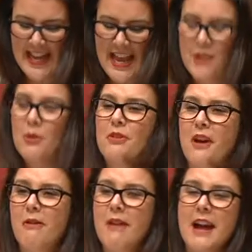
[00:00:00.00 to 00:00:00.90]
And
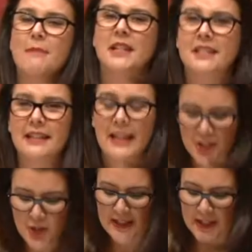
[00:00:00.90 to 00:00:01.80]
although I'm
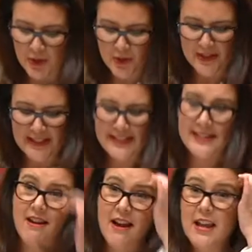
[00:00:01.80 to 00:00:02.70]
intellectually curious,
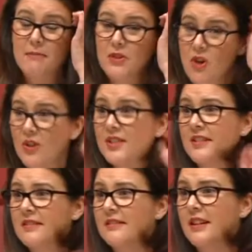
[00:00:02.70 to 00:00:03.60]
I am not
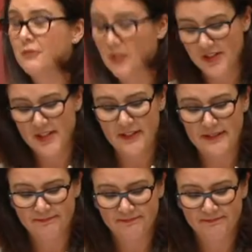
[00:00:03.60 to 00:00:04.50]
a philosopher.
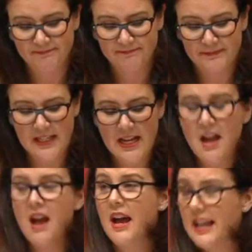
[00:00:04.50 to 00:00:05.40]

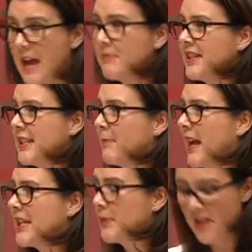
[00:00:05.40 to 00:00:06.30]
I come to this
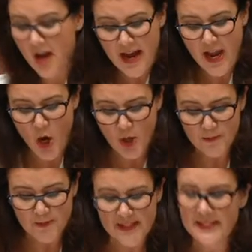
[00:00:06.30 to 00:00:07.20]
place with high
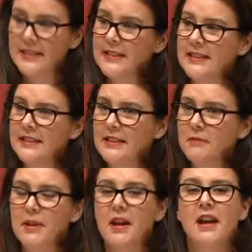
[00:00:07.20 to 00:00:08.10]
hopes,
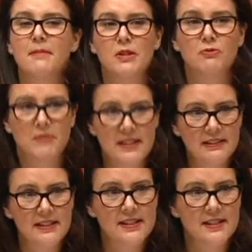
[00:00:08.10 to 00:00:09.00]
but I am a
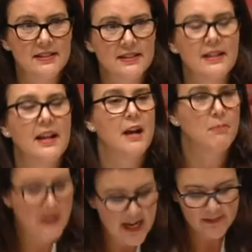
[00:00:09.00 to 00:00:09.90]
realist, a
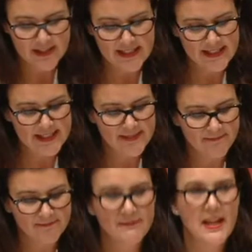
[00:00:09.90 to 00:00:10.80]
pragmatist
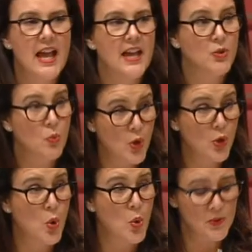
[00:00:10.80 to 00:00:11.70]
and a
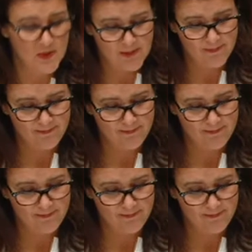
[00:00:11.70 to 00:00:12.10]
workhorse.